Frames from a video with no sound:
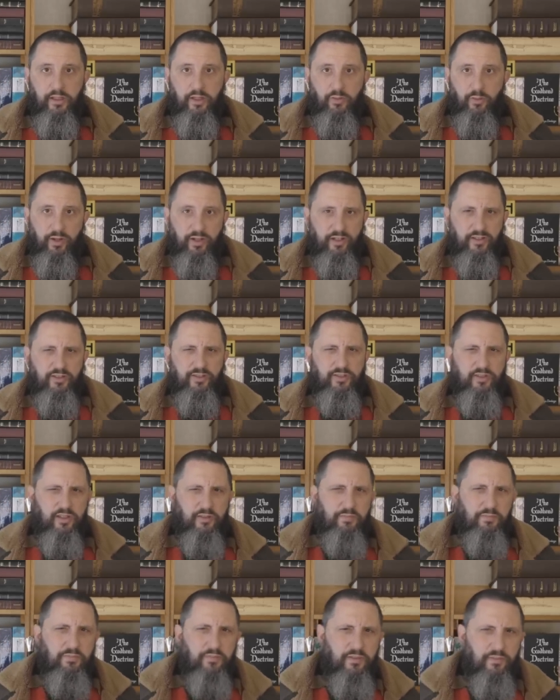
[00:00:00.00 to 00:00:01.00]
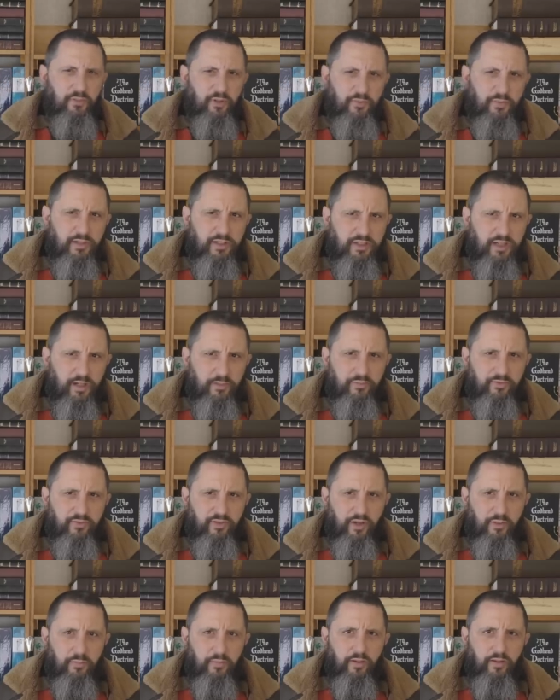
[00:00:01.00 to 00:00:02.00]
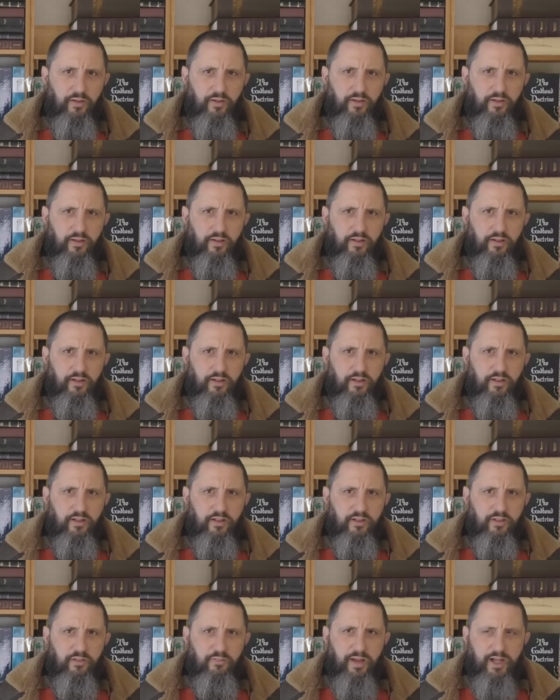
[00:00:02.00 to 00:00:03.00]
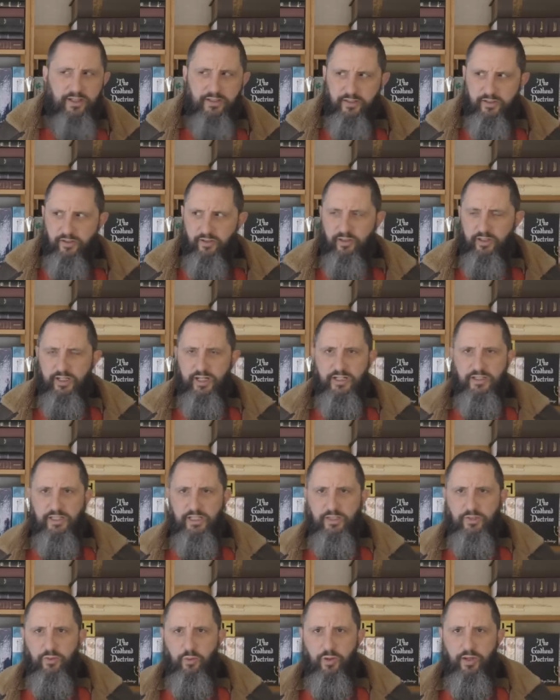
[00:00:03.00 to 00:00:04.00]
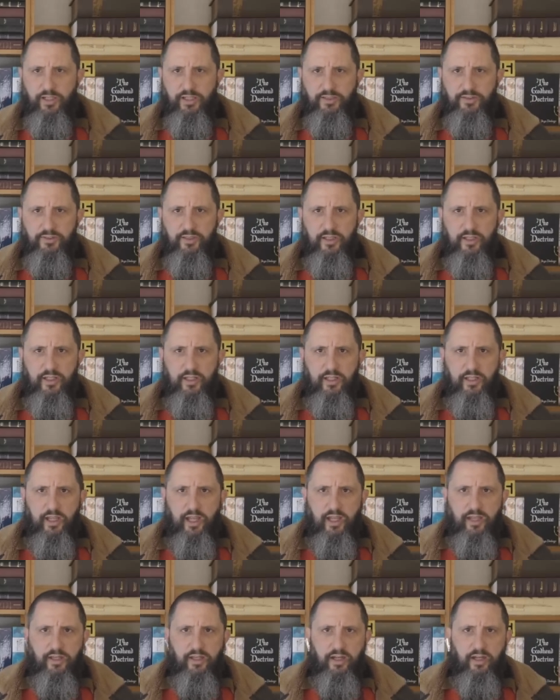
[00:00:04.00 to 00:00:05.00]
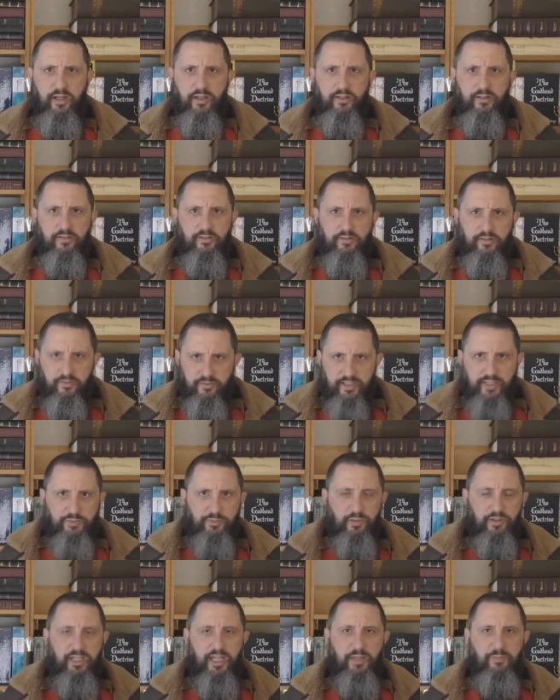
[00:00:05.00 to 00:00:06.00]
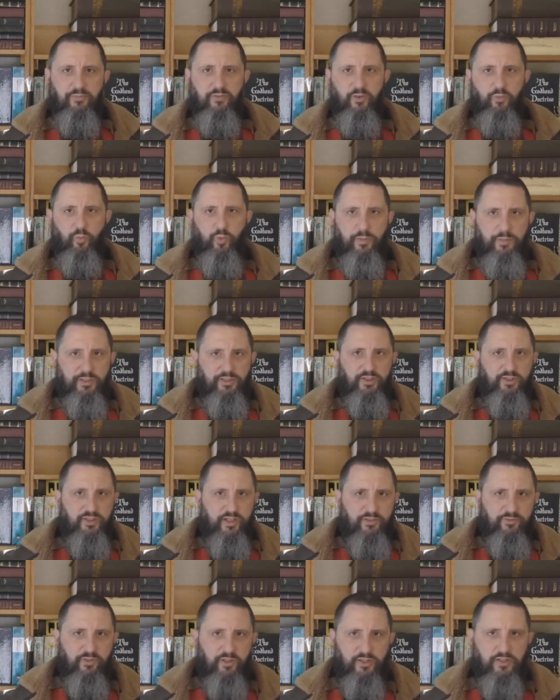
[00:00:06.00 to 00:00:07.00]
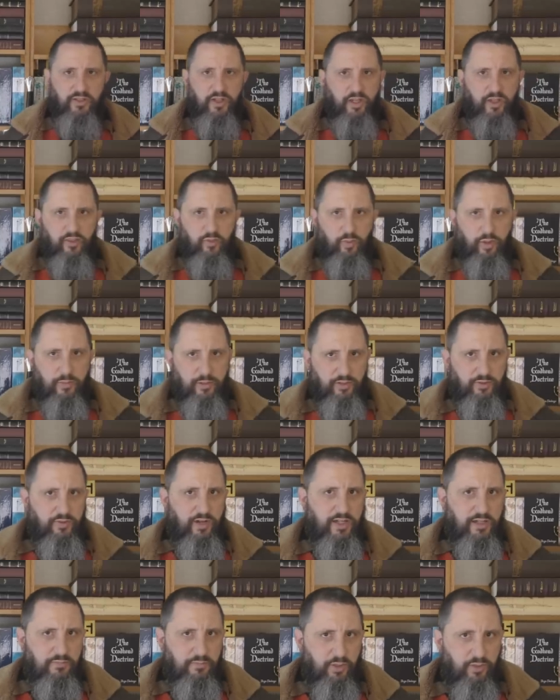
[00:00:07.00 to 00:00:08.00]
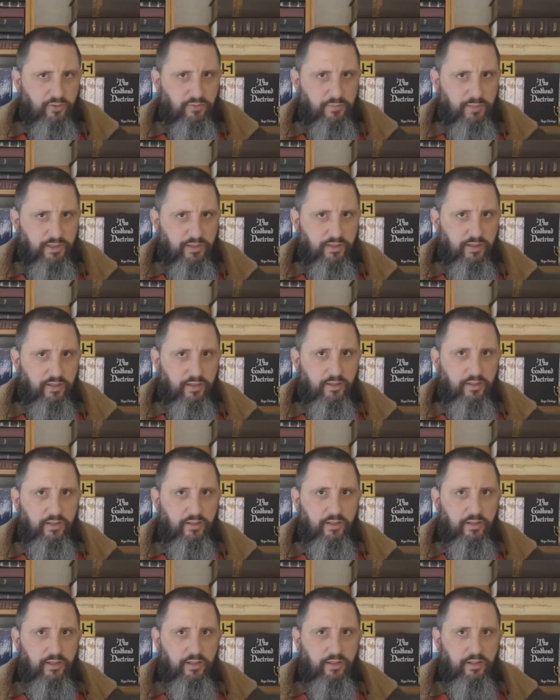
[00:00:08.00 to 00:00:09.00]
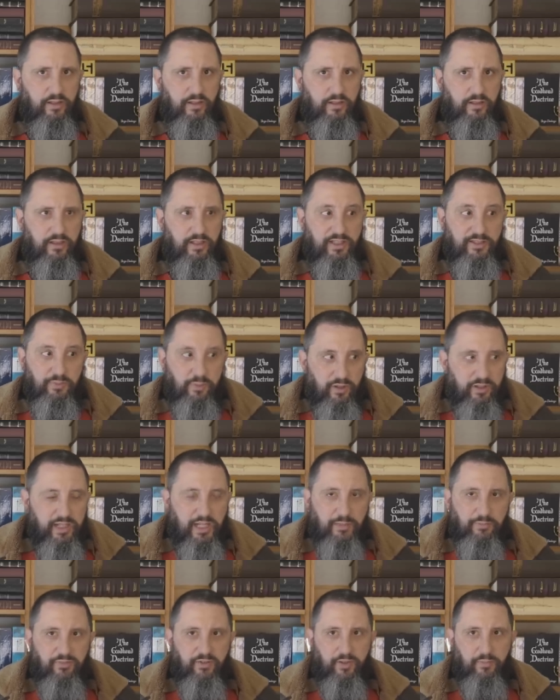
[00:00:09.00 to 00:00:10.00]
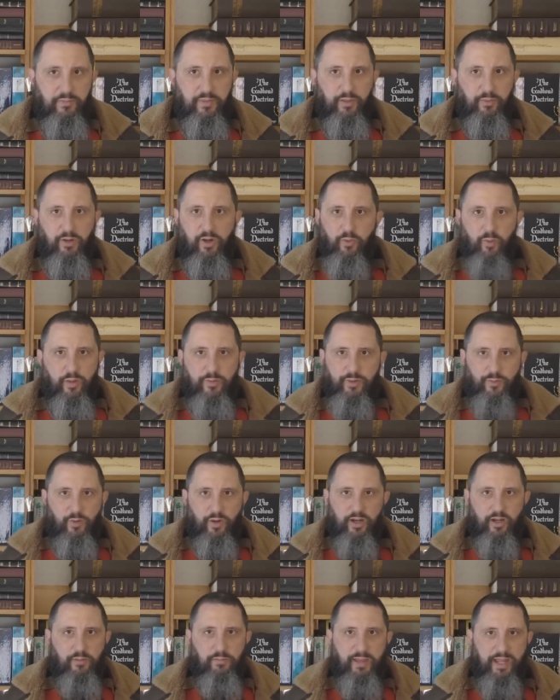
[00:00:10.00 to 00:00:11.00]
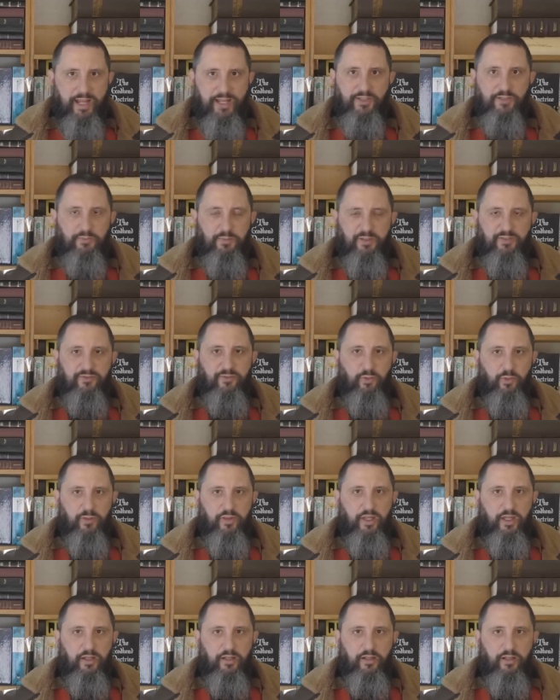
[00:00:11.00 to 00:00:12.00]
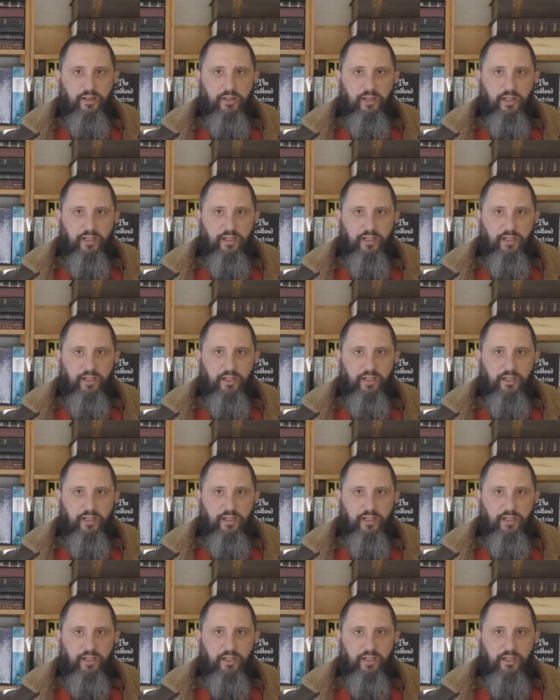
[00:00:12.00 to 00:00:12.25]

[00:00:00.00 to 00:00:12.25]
Where did this, the, the movement come from? Go back to the early 1920s, and uh, that's where it came from. Women's suffrage, the women's right movement. That's where it came from. There were no women wearing pants before then.